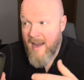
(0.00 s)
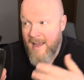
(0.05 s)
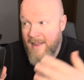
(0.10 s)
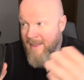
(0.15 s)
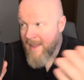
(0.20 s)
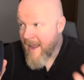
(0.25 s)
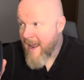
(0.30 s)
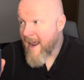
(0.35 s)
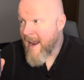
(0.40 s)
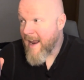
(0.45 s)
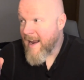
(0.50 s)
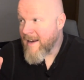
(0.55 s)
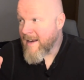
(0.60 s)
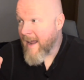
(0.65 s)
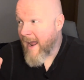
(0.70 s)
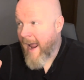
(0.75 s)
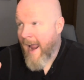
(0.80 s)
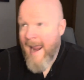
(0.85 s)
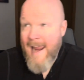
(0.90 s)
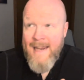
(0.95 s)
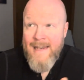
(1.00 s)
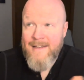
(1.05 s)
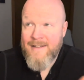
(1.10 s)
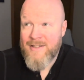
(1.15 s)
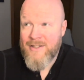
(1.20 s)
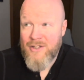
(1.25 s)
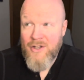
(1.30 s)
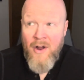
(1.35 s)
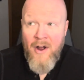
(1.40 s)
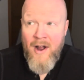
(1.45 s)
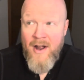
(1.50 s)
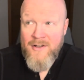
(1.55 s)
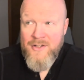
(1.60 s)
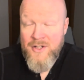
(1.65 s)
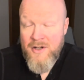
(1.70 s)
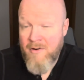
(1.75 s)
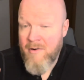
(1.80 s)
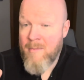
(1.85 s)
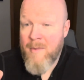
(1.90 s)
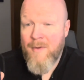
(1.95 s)
And then I saw
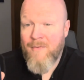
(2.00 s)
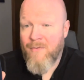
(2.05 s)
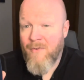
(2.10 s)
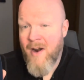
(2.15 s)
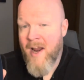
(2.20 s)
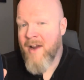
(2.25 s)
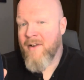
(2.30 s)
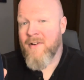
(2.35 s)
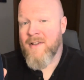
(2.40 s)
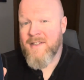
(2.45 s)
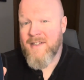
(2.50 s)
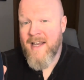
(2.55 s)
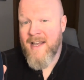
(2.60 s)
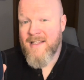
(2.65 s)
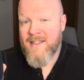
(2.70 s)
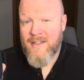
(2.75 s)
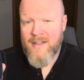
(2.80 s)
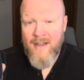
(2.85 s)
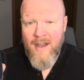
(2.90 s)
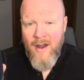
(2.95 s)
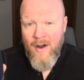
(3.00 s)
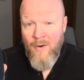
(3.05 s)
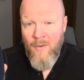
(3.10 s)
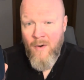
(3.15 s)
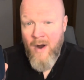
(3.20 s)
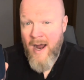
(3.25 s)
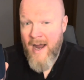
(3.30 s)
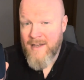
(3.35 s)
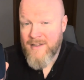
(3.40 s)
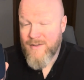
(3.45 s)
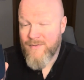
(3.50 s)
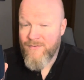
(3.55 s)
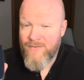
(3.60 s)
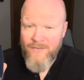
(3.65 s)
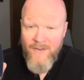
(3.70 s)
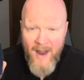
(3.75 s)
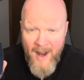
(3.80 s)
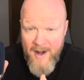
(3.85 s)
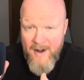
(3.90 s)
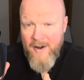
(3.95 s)
Jeremy Fragrance has Hawas
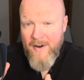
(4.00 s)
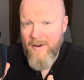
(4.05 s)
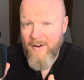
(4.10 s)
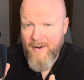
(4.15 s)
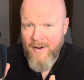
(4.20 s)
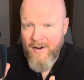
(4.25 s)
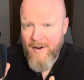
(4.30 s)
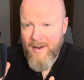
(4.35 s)
Fire.